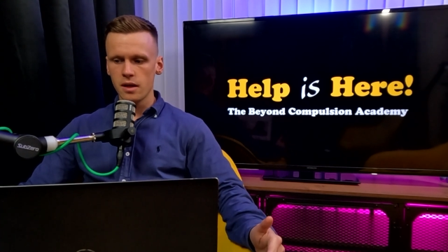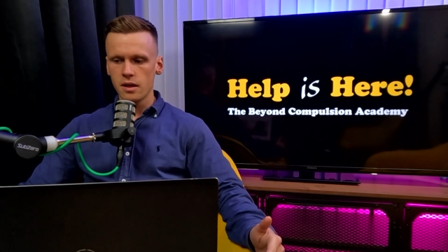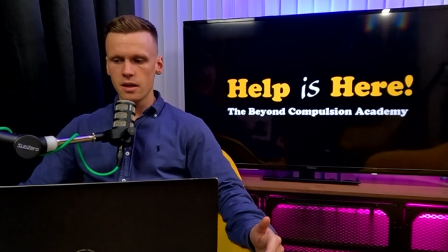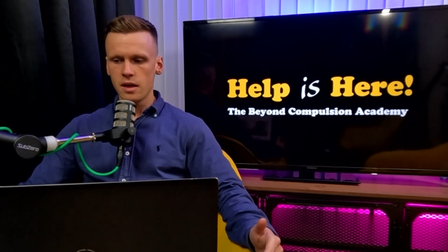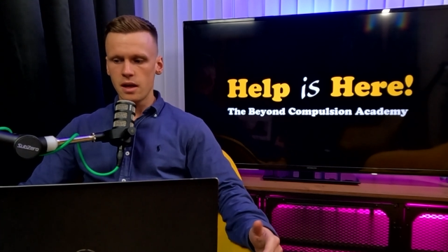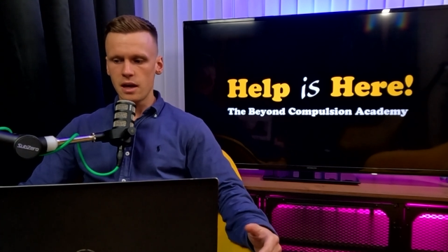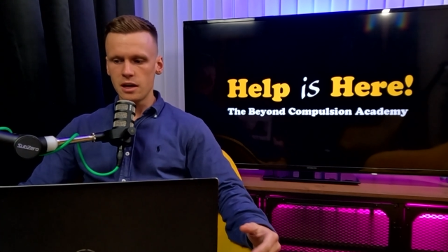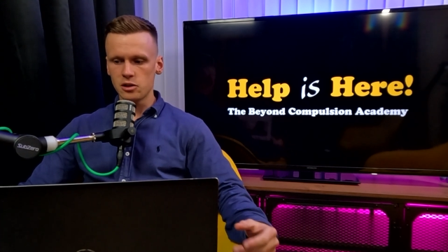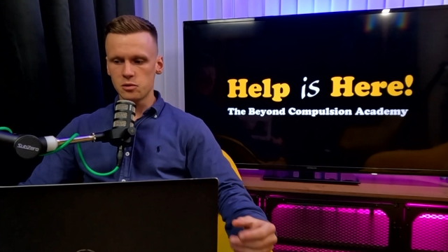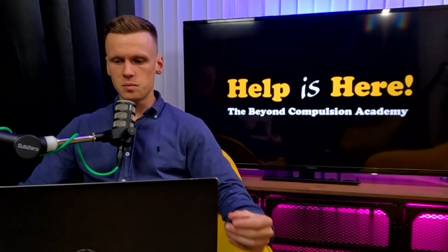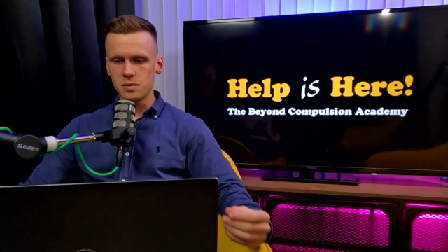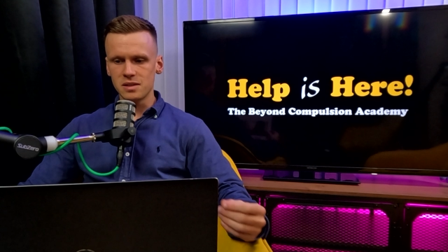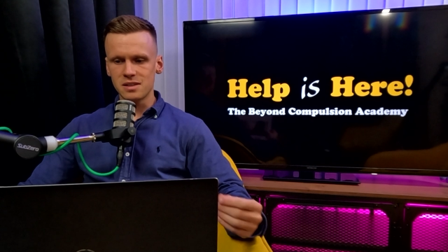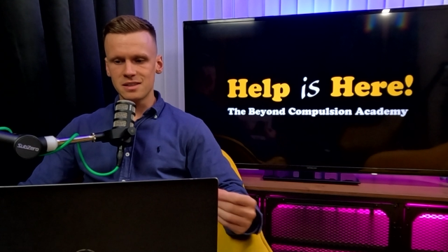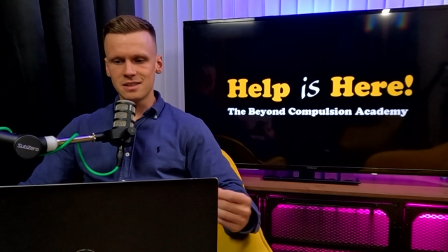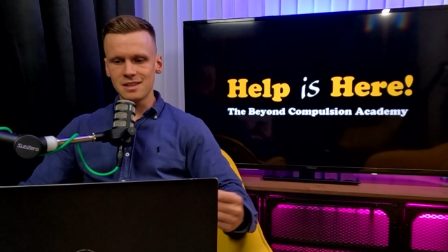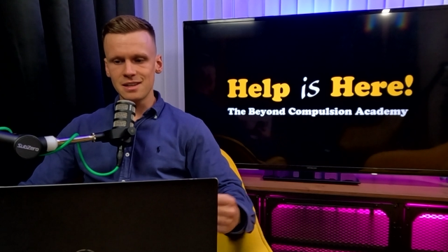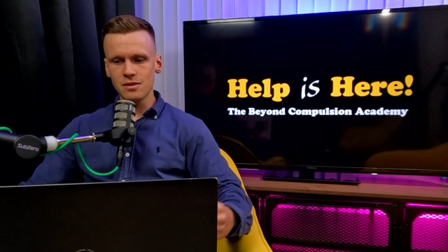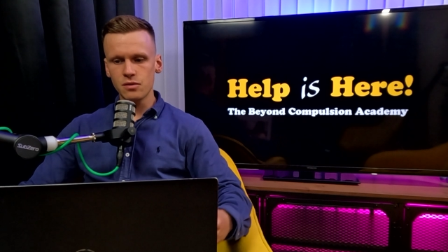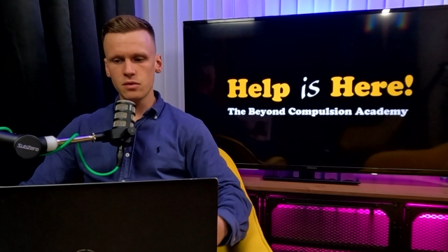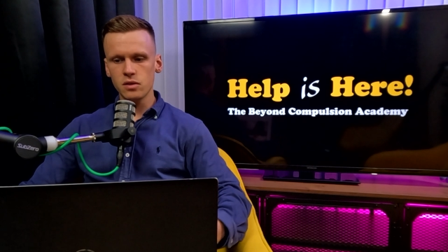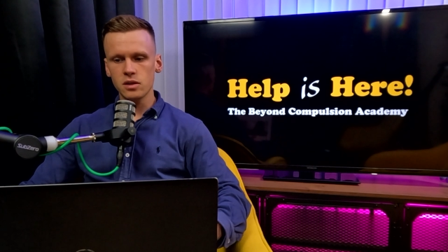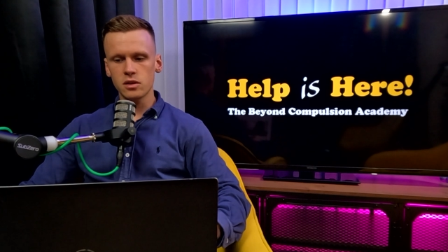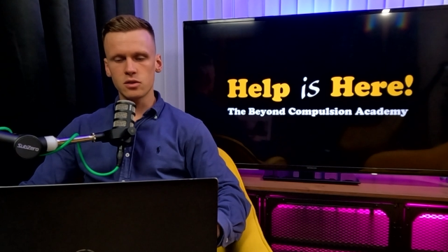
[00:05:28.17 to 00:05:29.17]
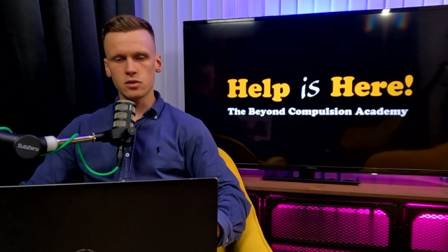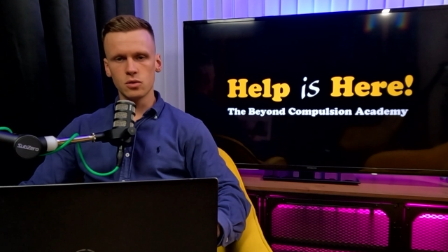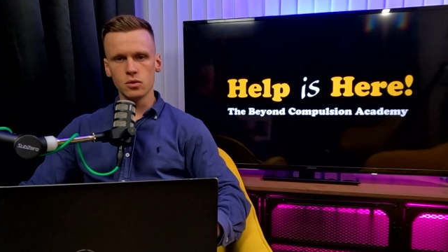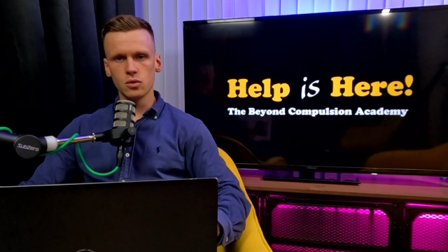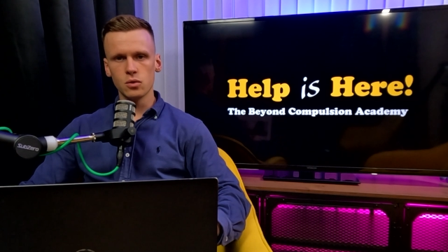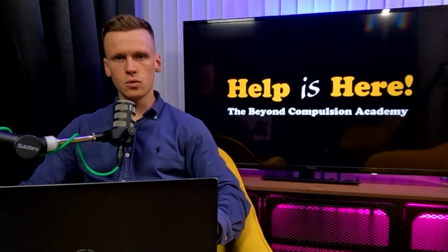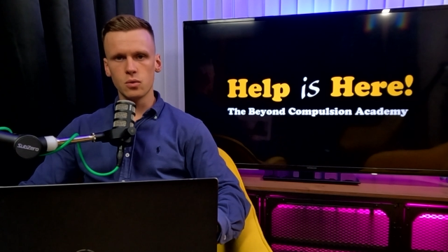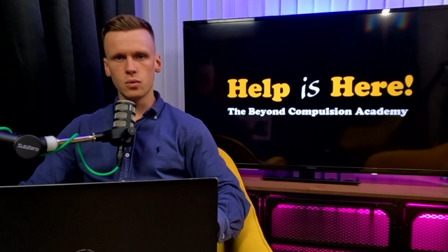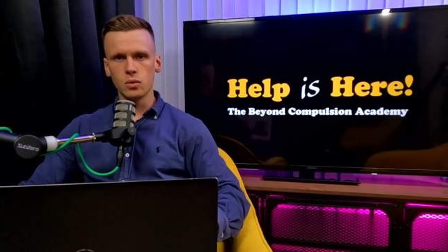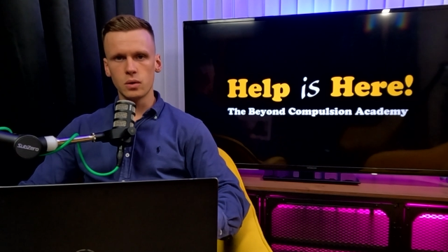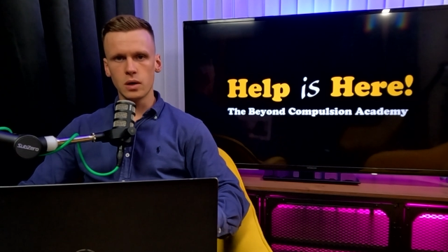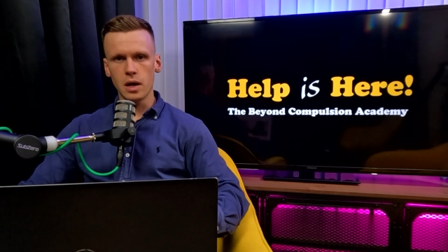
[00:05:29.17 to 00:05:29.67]
a specific
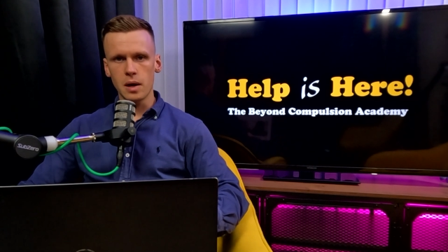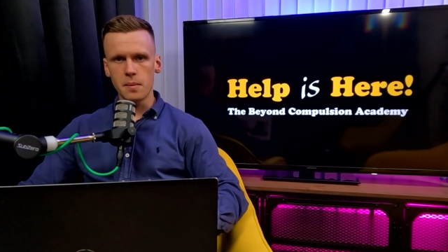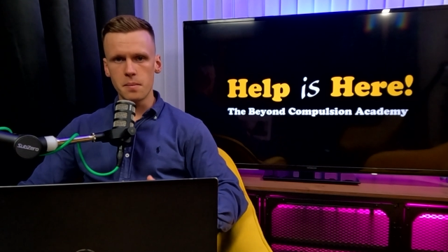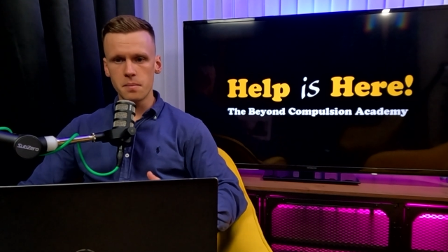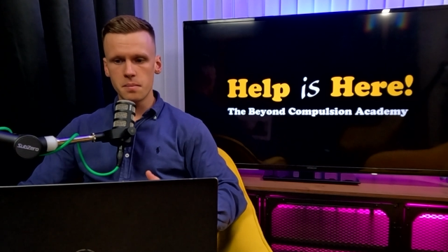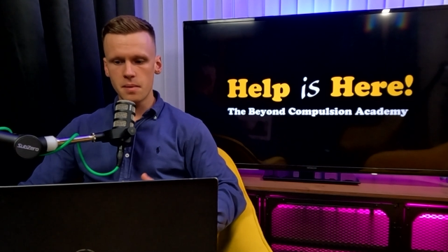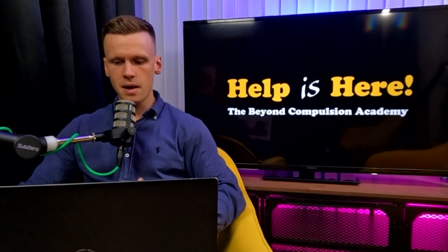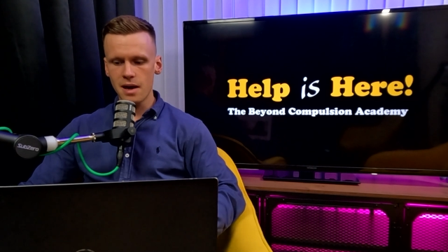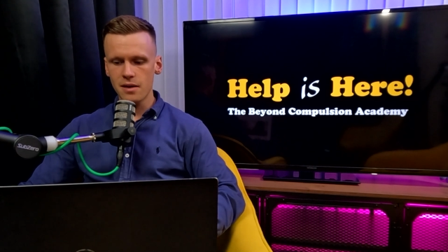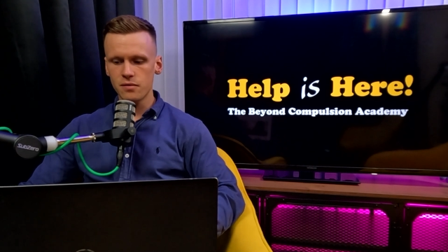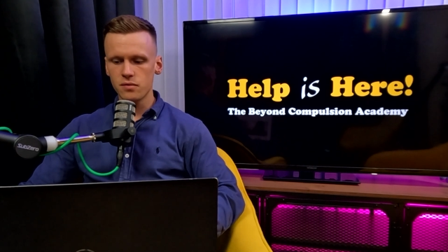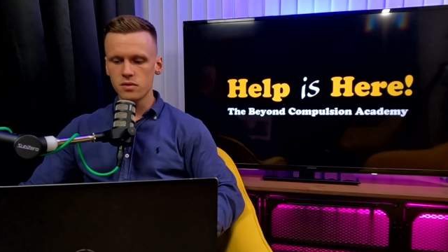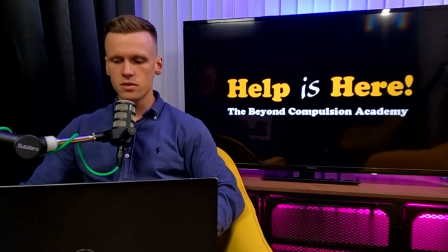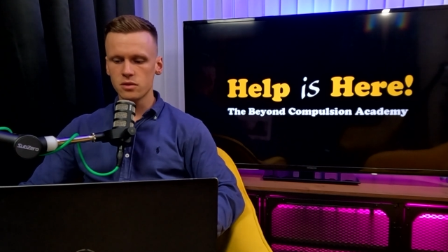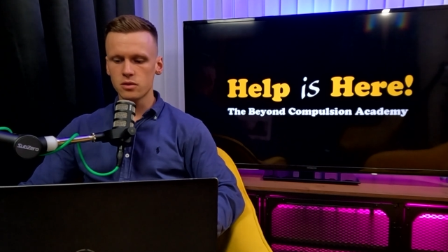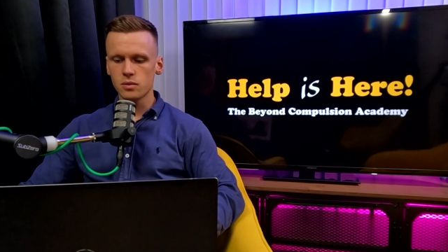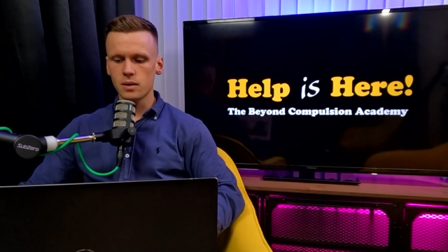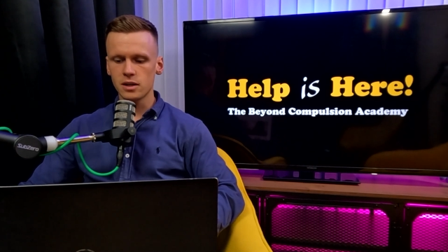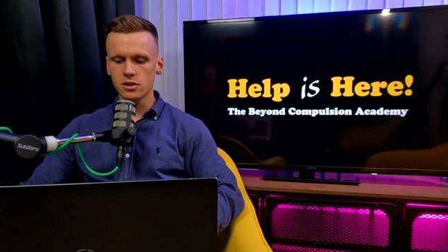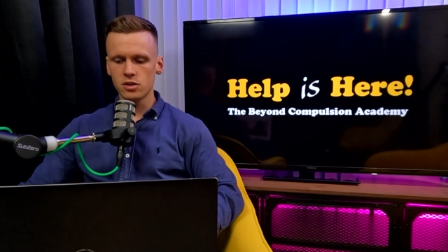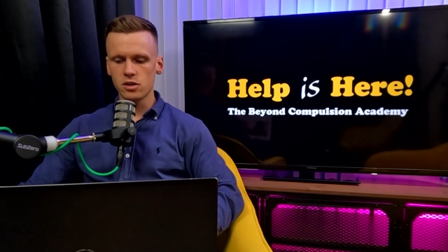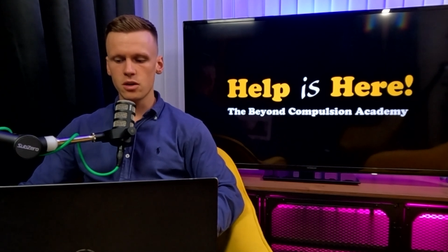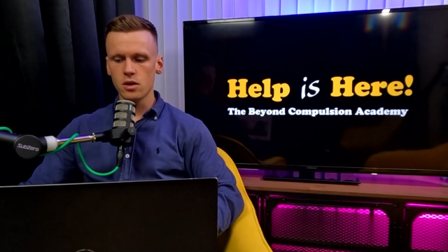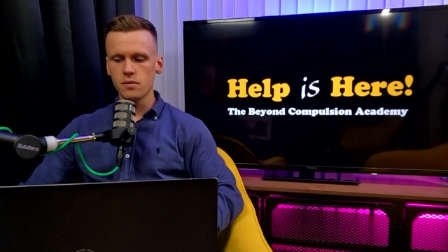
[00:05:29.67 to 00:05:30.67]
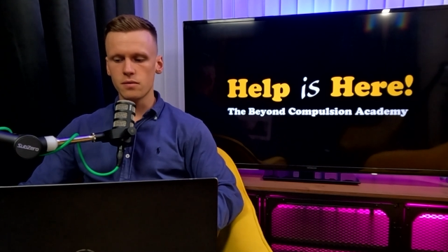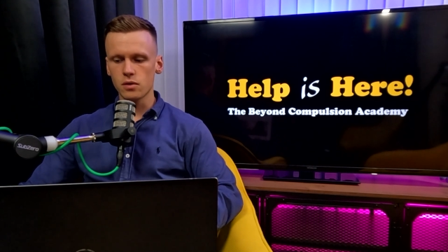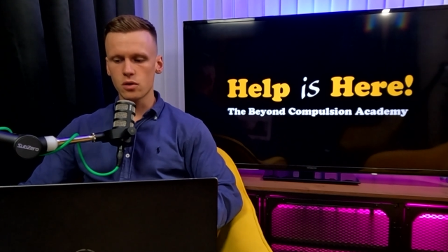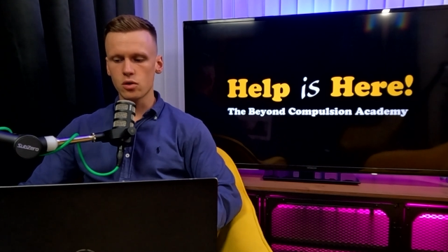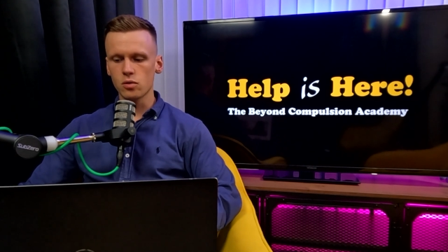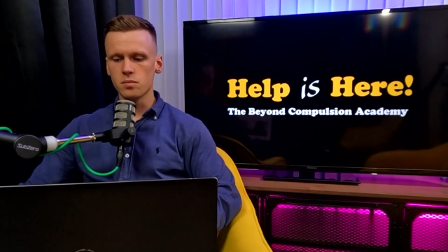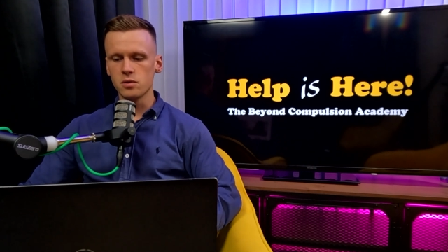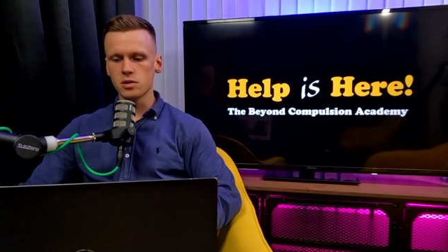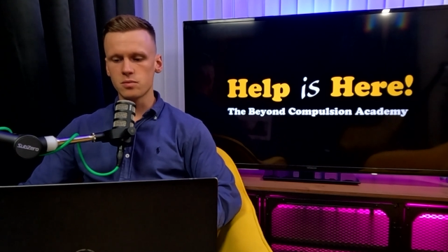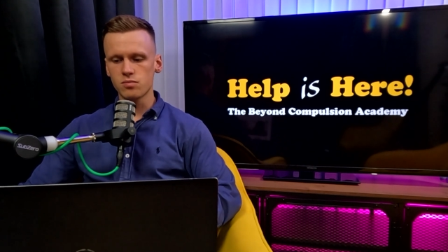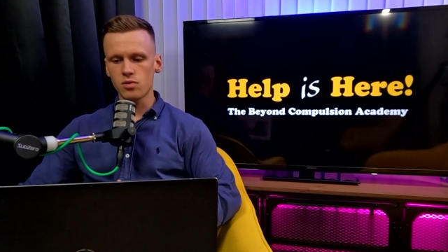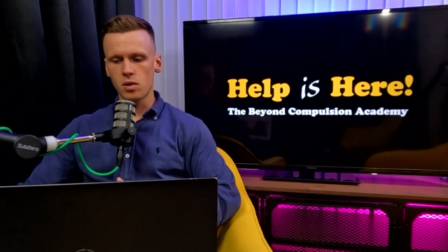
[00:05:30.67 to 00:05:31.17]
tool, a method to actually
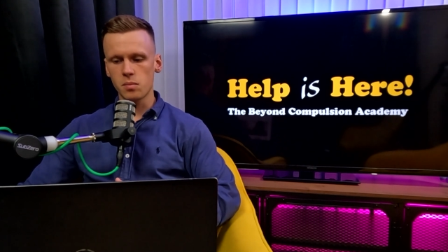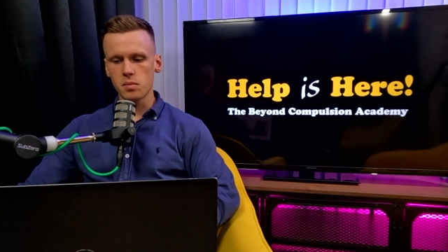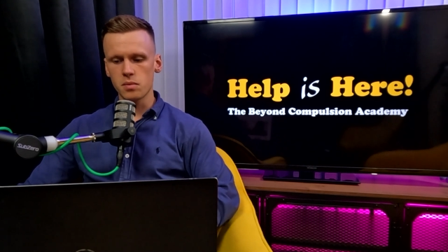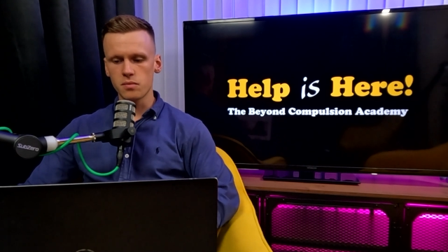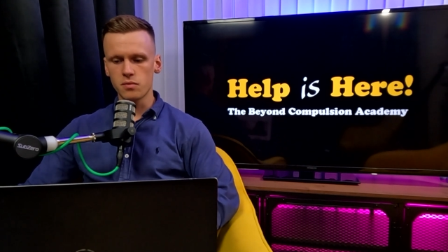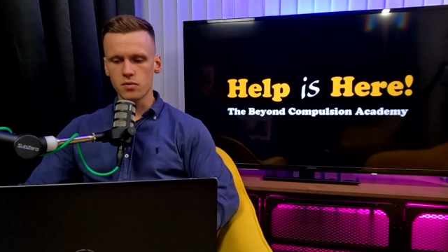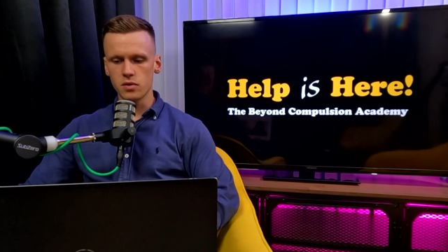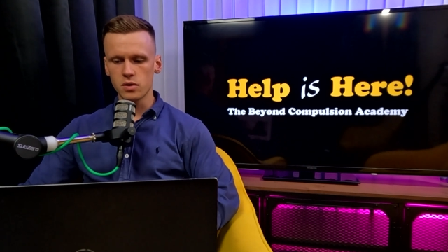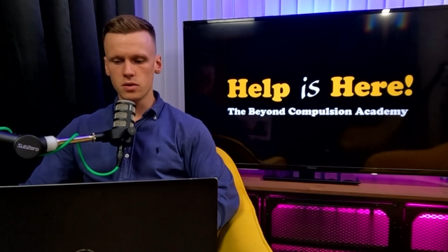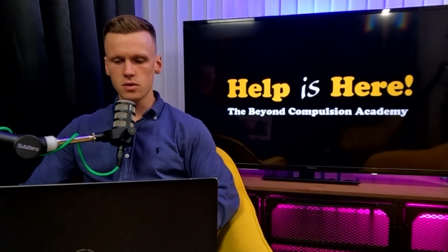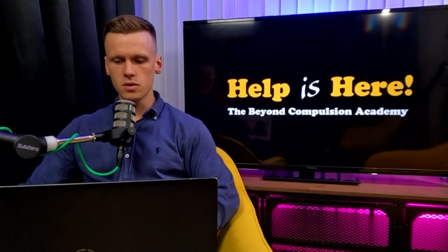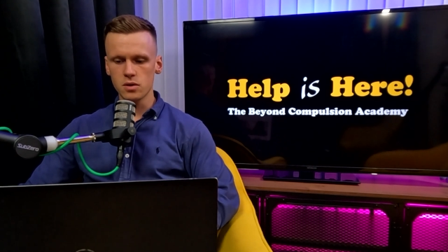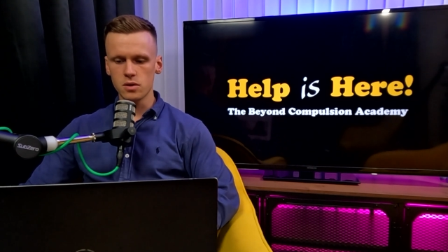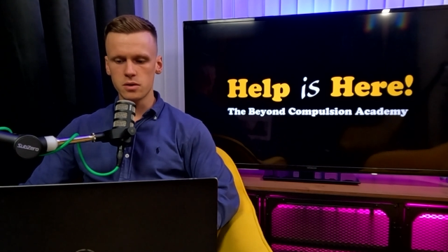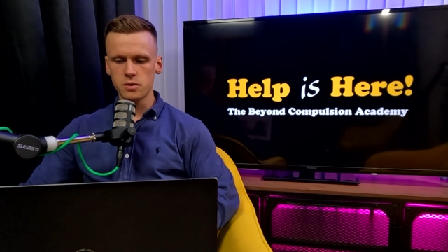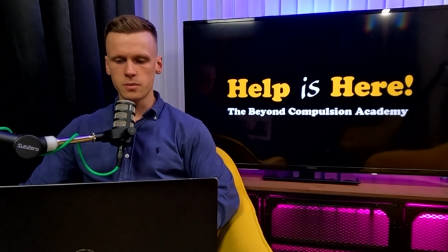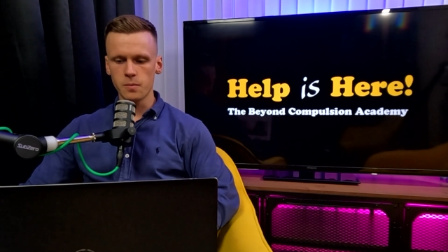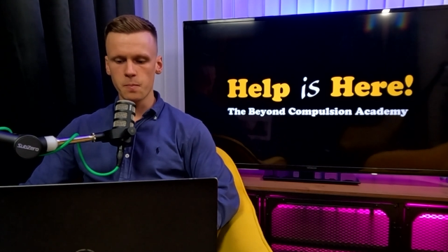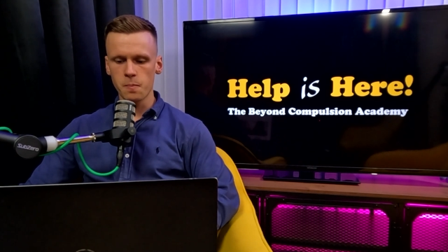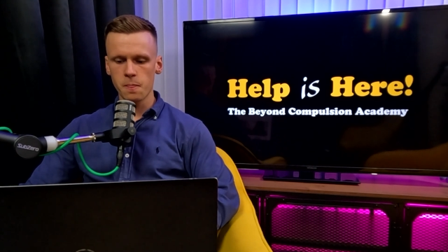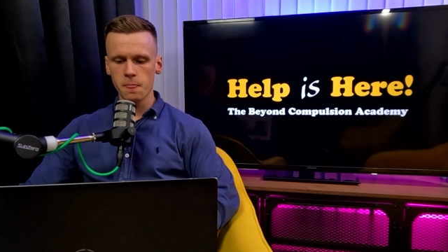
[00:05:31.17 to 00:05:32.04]
overcome this problem for good.